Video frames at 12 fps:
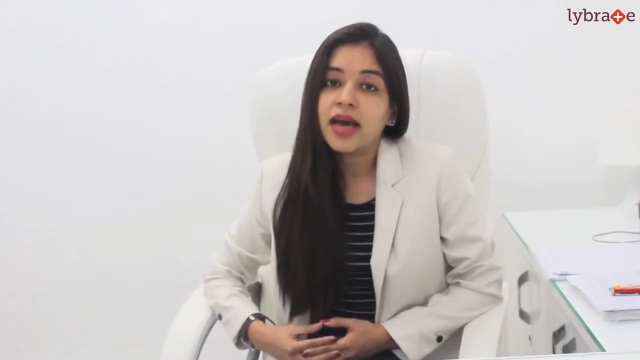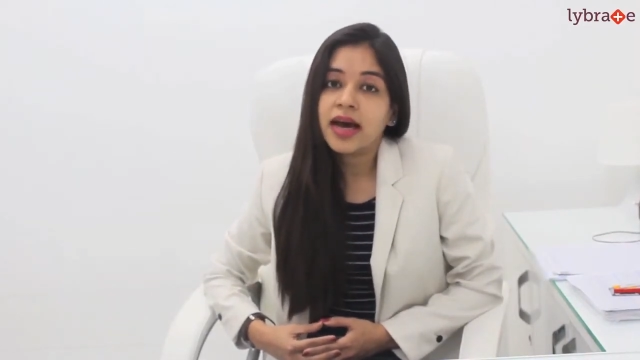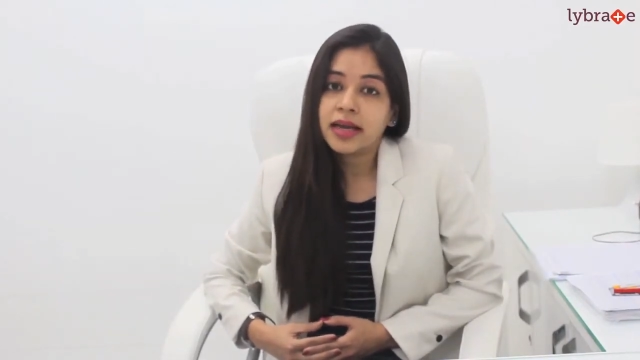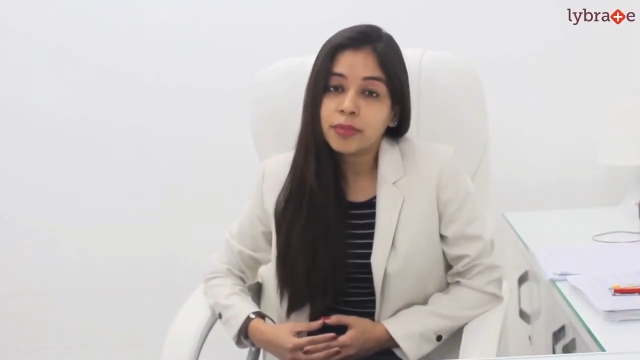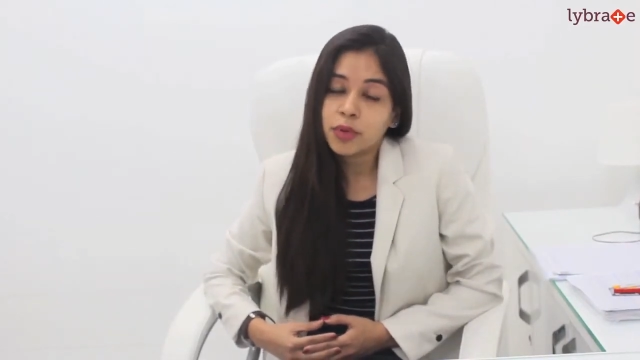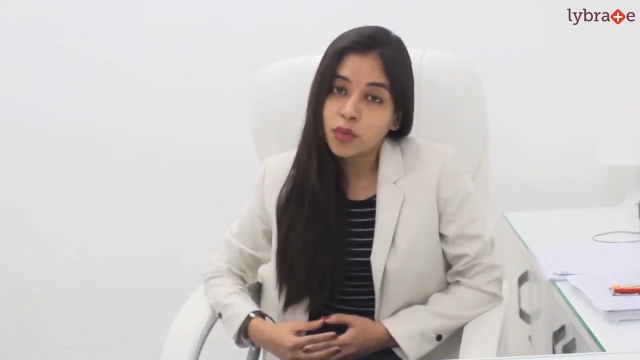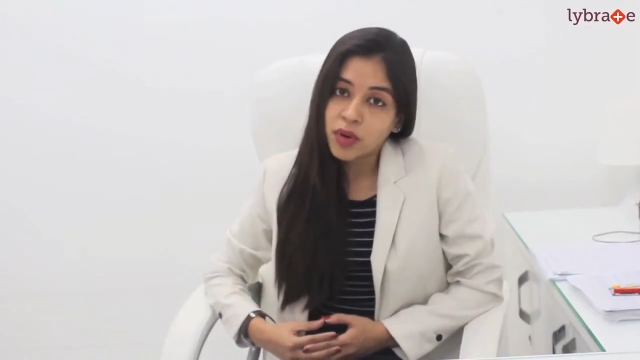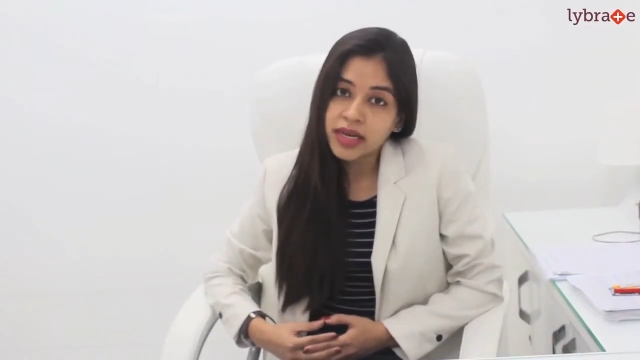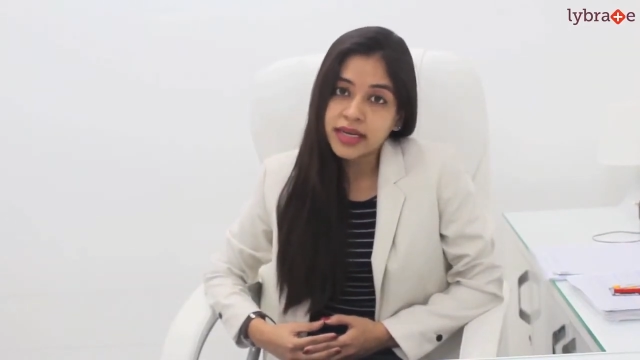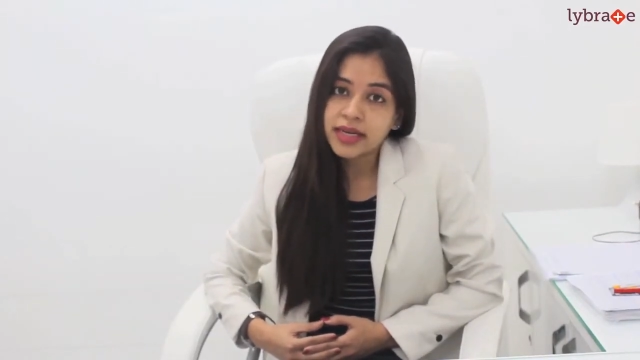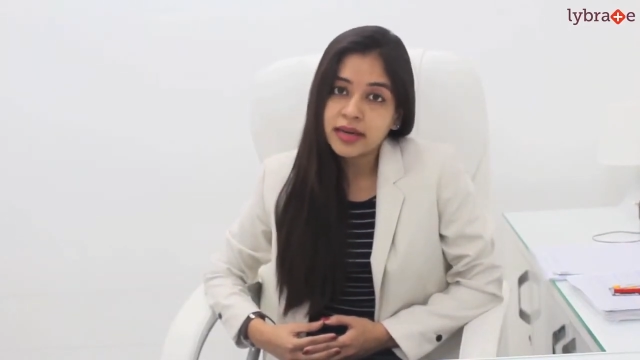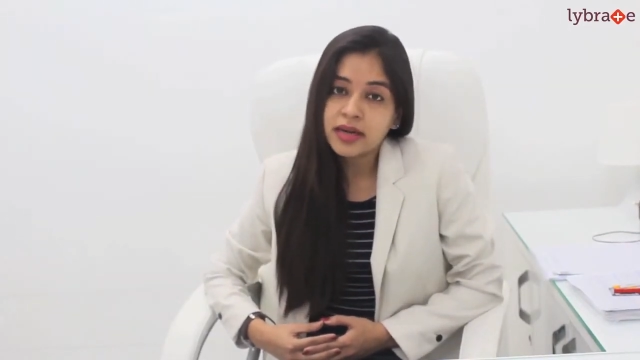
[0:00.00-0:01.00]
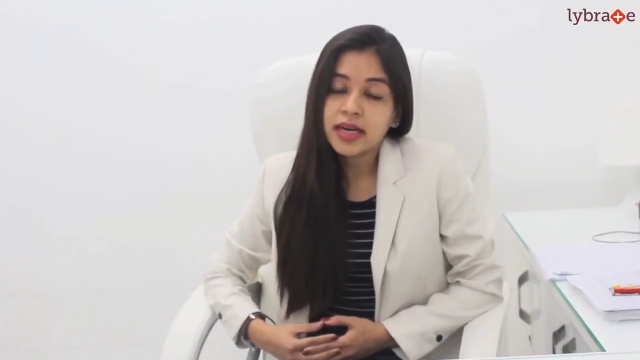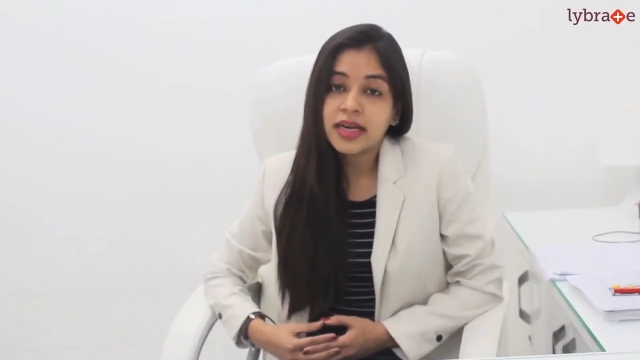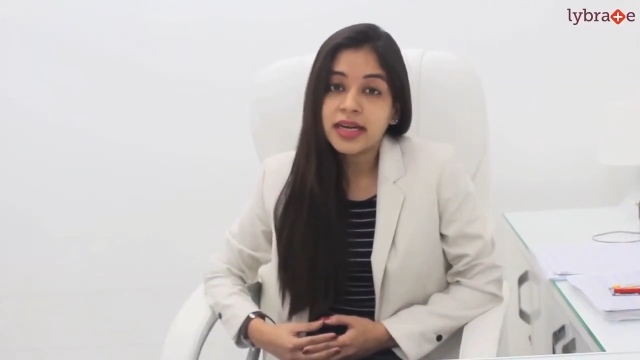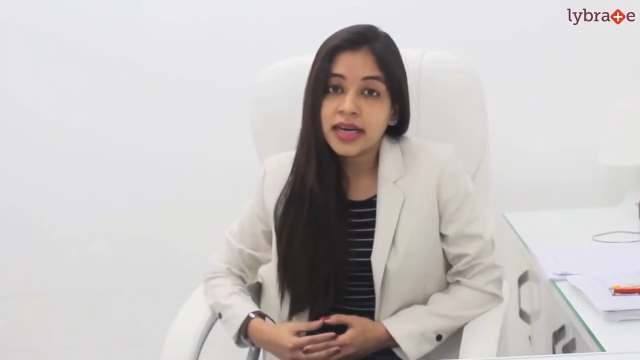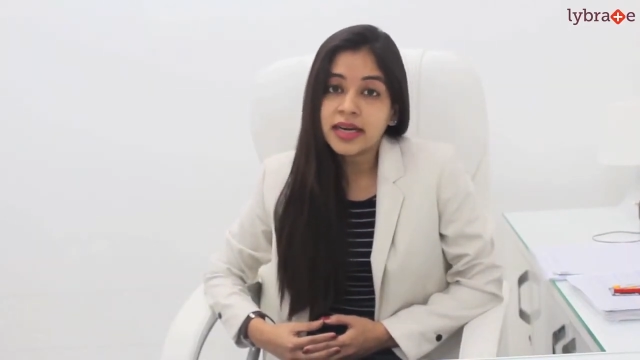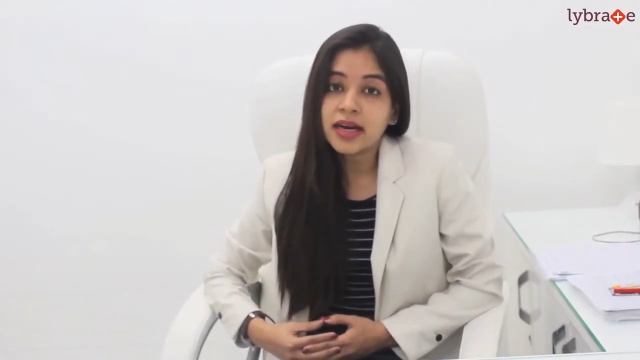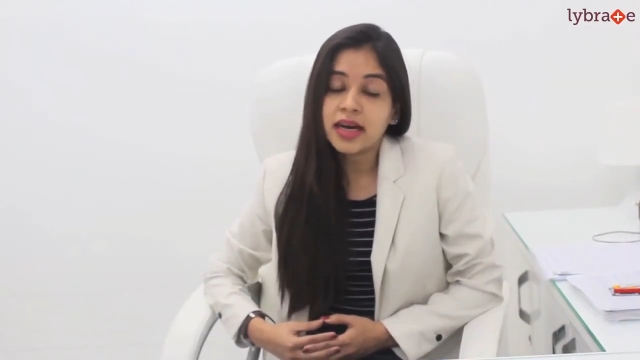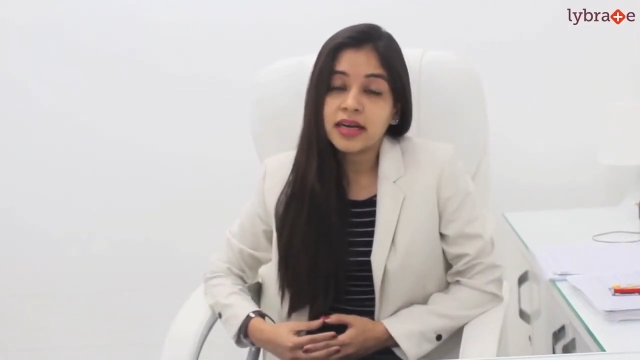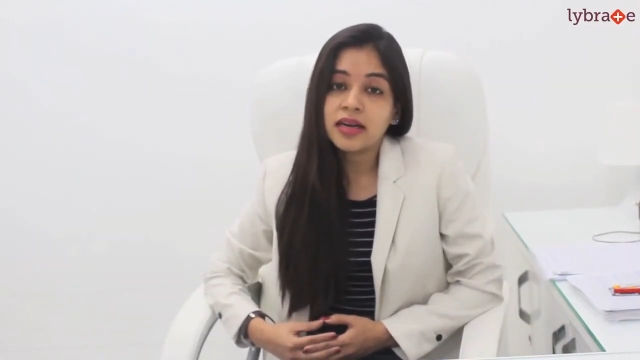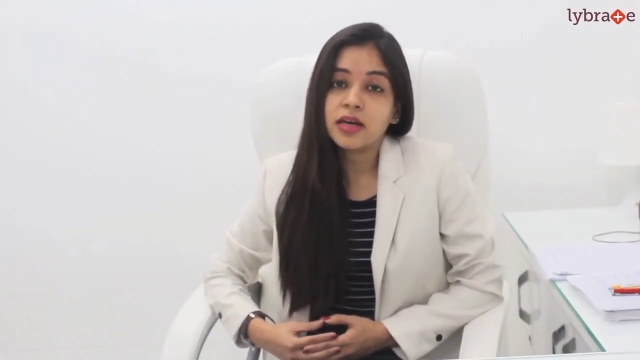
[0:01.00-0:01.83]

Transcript: and provided done under